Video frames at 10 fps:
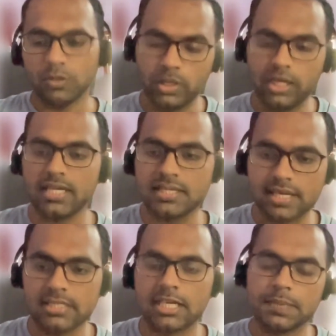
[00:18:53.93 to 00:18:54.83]
we as
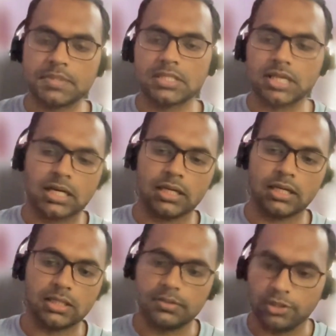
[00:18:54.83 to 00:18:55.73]
sales reps
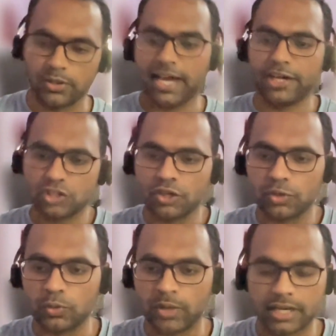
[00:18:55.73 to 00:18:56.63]
are, you know, catch on
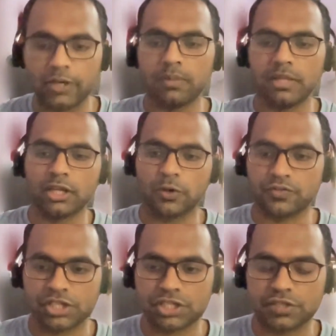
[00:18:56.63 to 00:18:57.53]
to and try to build the
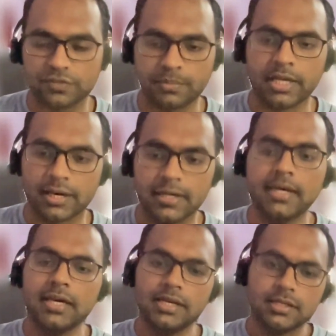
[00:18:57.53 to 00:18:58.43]
conversation from there.
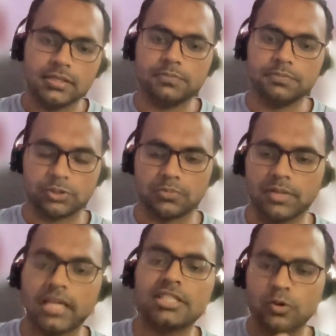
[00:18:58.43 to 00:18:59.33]
So
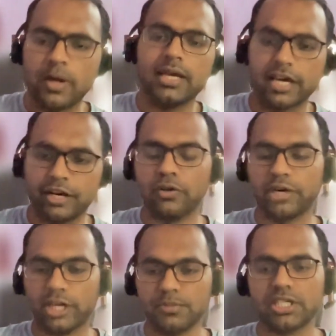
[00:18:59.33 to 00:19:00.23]
that's how I kind of
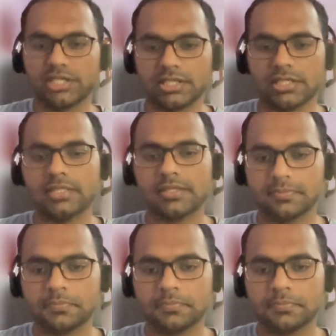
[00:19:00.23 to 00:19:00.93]
look at objections.